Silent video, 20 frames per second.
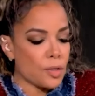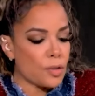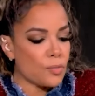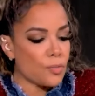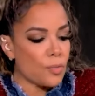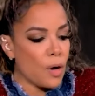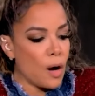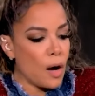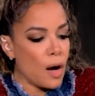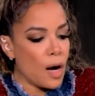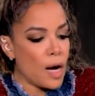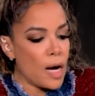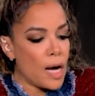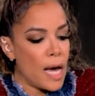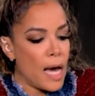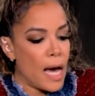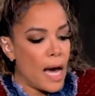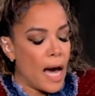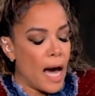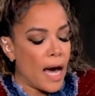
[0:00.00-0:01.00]
is wrong.
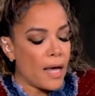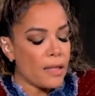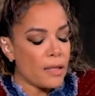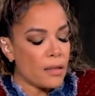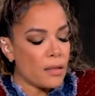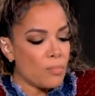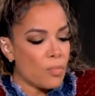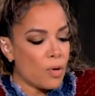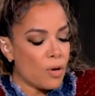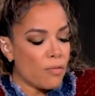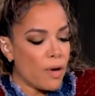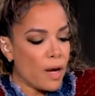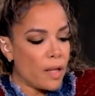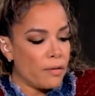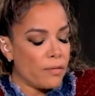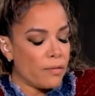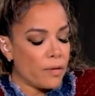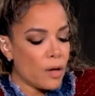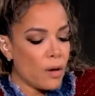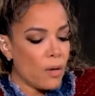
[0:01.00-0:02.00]
I think the more
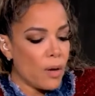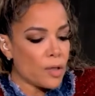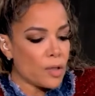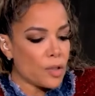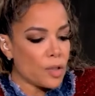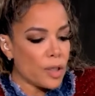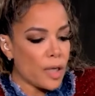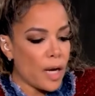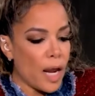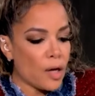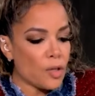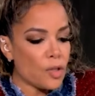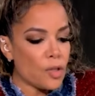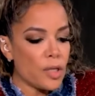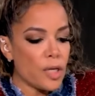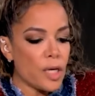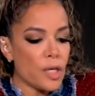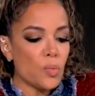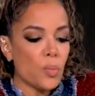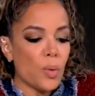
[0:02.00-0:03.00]
relevant question
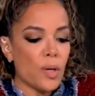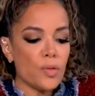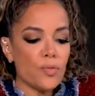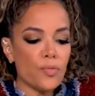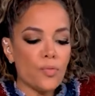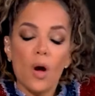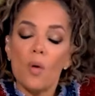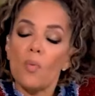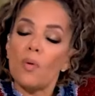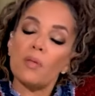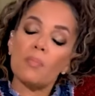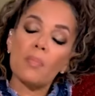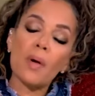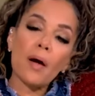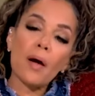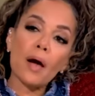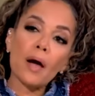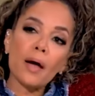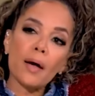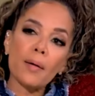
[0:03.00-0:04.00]
actually is, what is wrong with
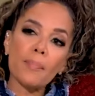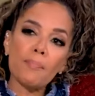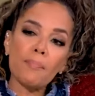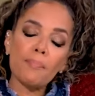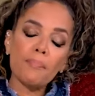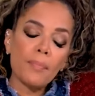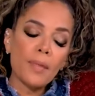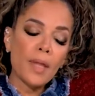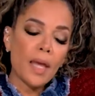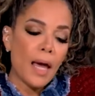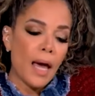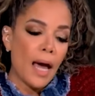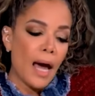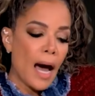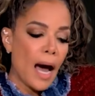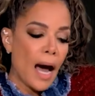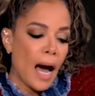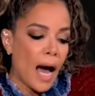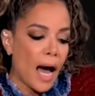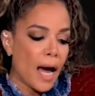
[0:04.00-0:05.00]
America?
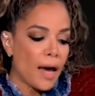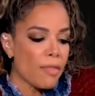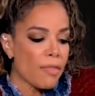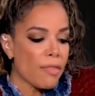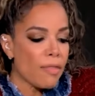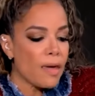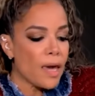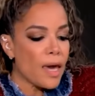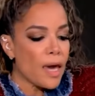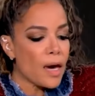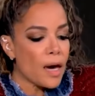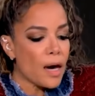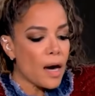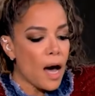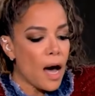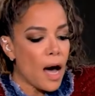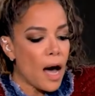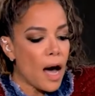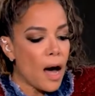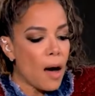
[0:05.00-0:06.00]
I think
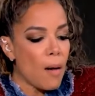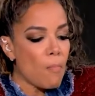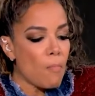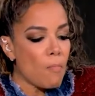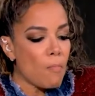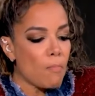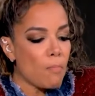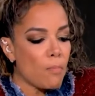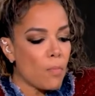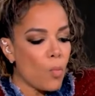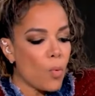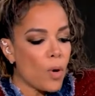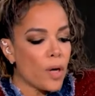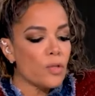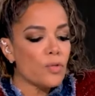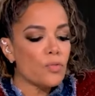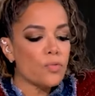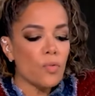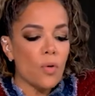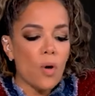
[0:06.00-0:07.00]

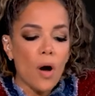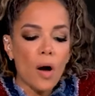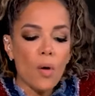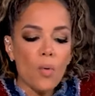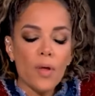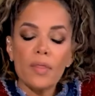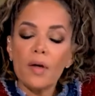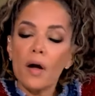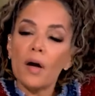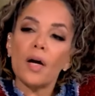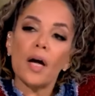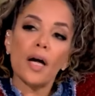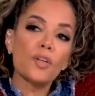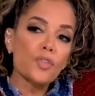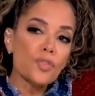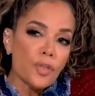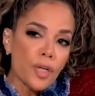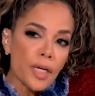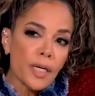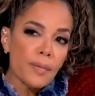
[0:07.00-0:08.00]
what is wrong with our
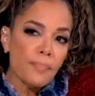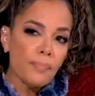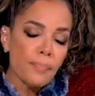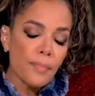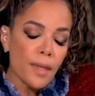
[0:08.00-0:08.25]
country